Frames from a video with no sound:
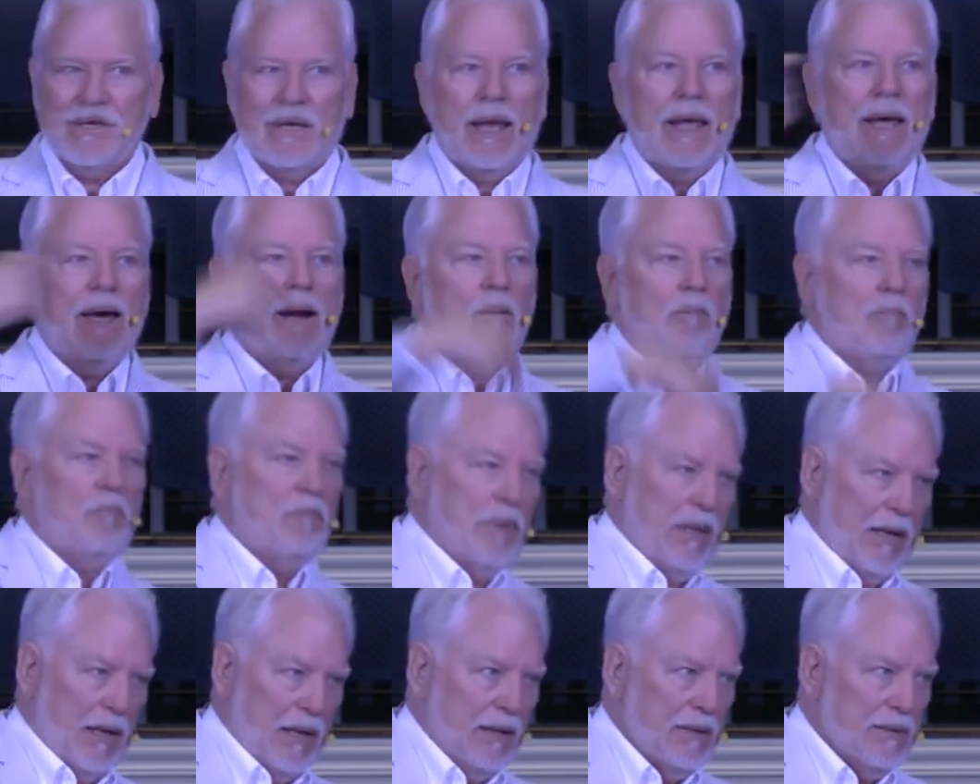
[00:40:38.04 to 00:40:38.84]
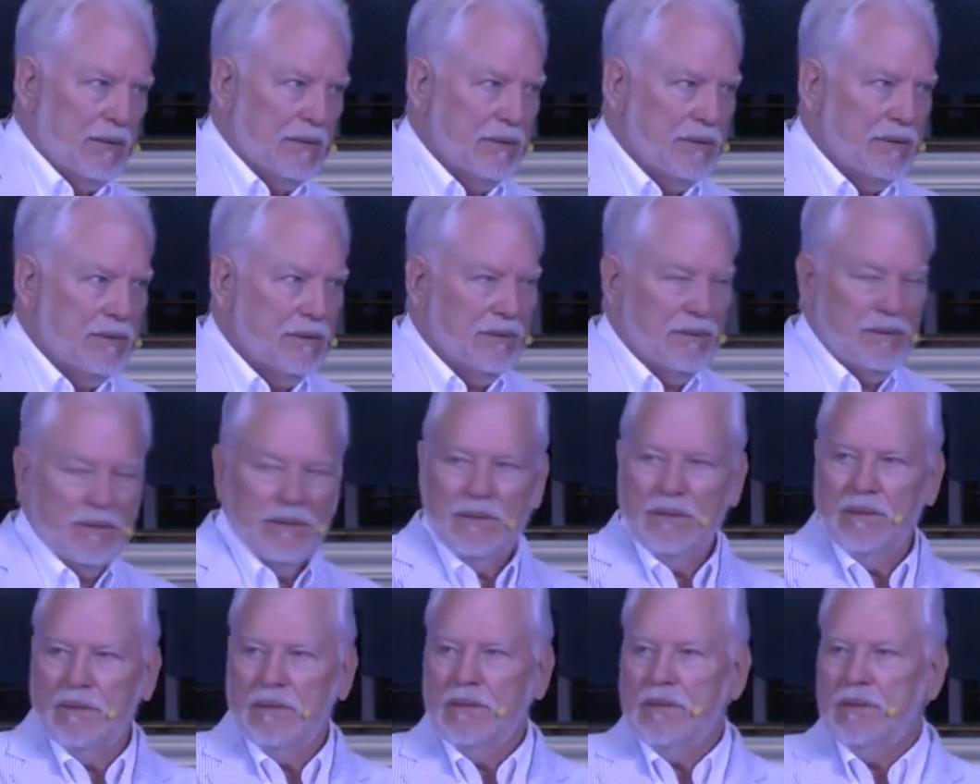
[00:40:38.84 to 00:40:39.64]
help me?
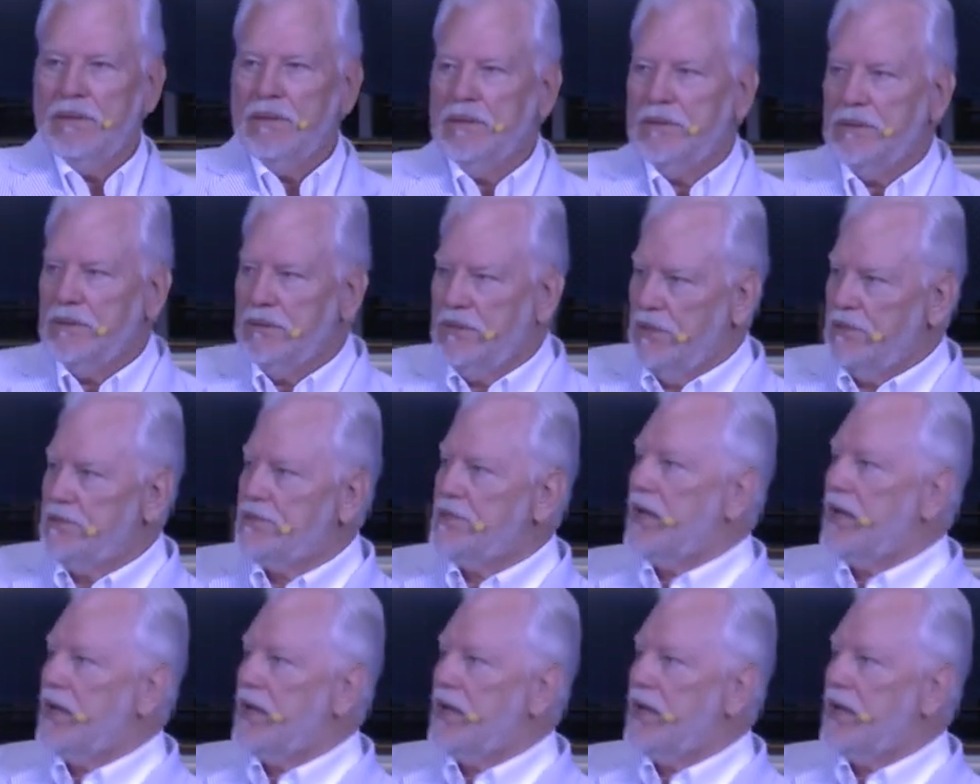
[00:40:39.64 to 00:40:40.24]
Does it